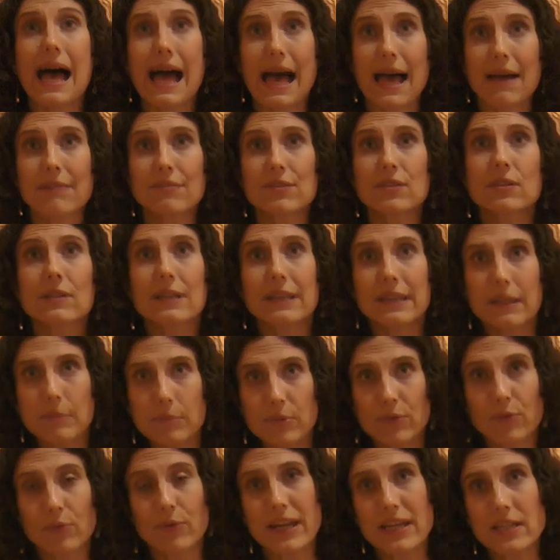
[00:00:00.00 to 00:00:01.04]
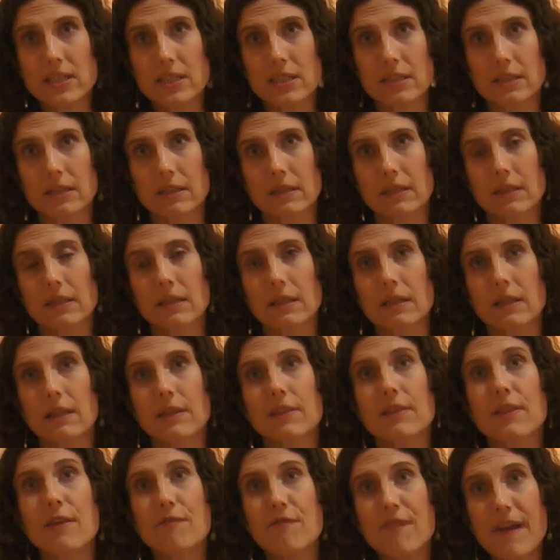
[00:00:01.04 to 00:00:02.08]
After liberation,
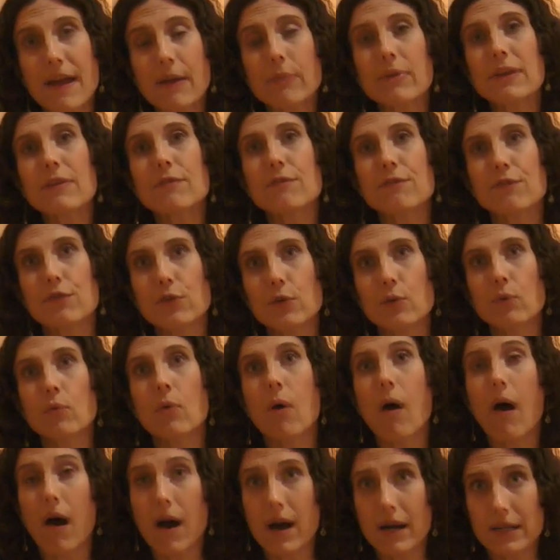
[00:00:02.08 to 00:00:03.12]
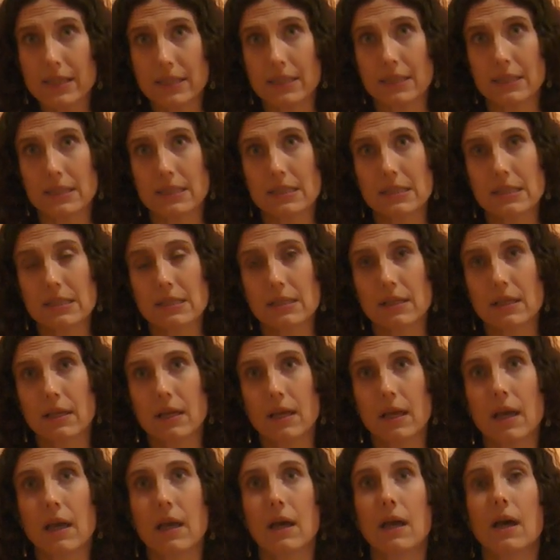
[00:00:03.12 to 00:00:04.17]
the very few artists
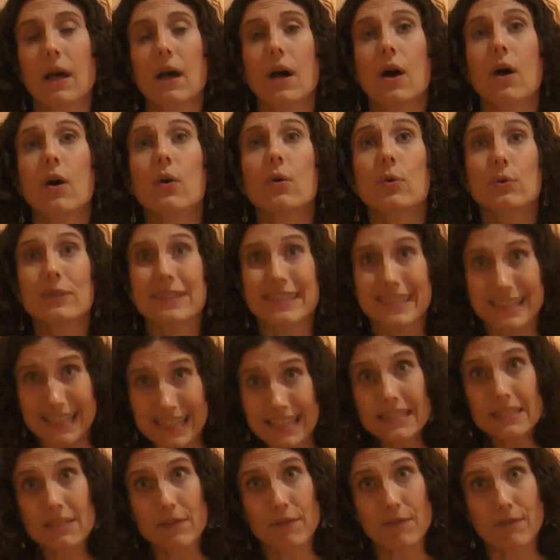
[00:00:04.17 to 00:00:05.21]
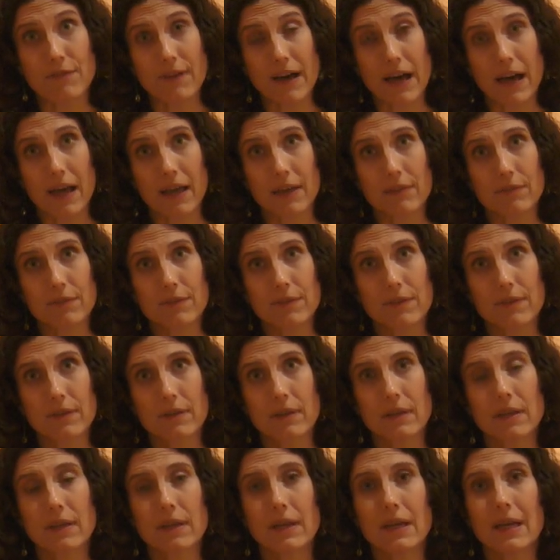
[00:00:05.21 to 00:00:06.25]
who did survive
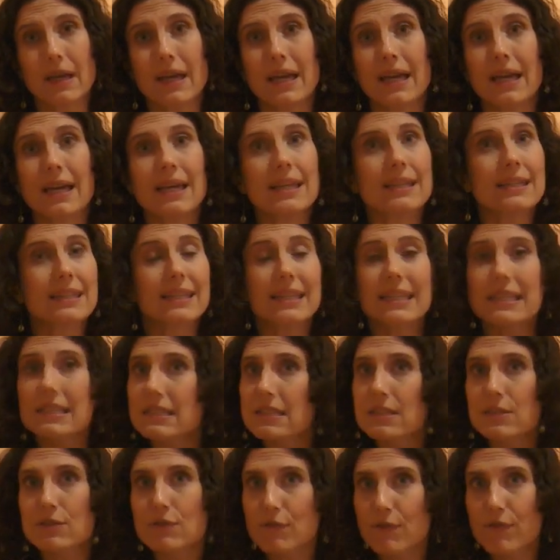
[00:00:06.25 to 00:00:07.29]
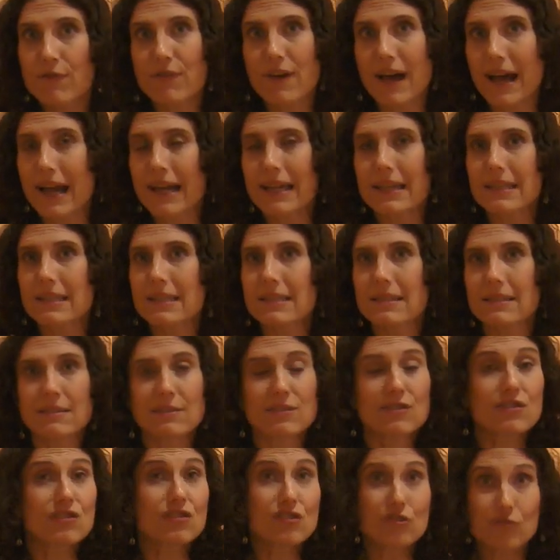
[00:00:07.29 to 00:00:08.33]
needed to find
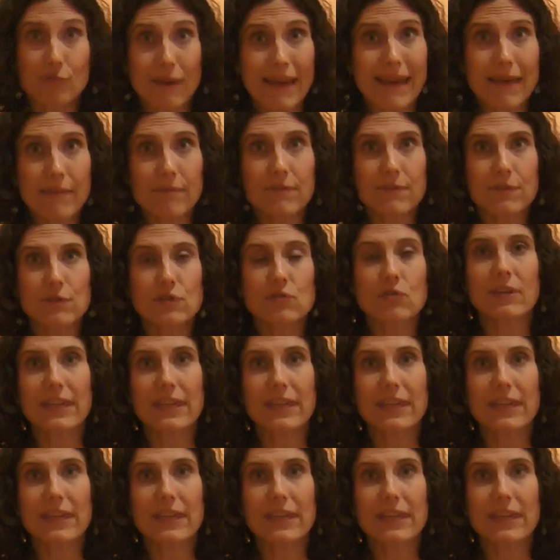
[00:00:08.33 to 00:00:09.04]
the strength to